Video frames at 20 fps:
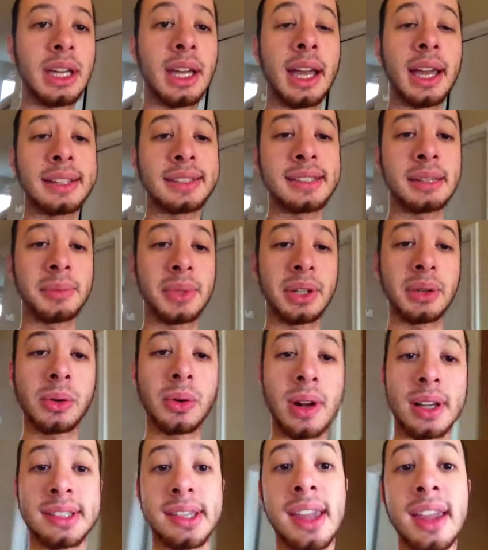I stumbled
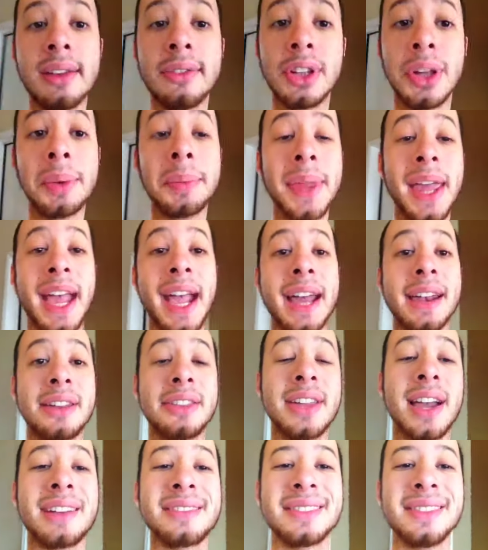across an envelope that had a
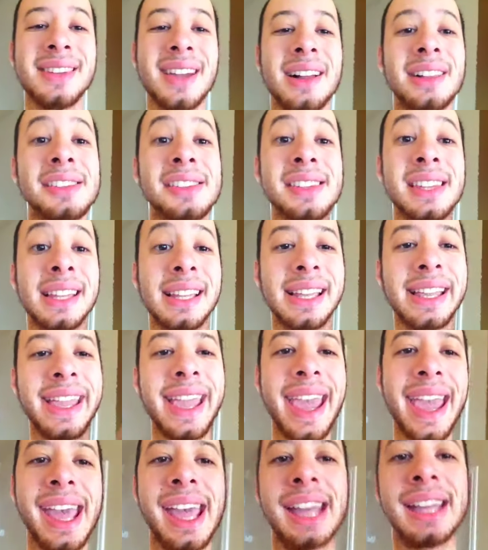thousand dollars in
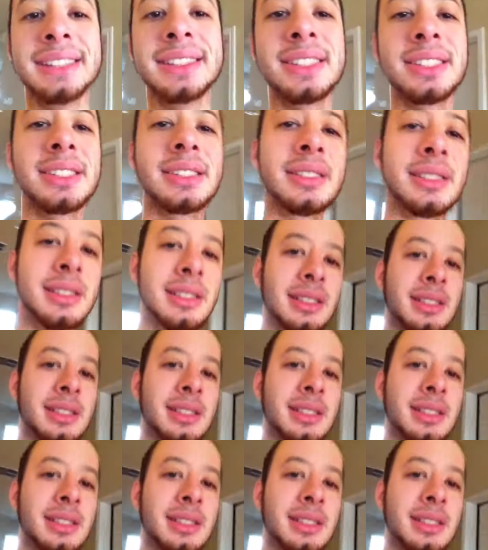cash.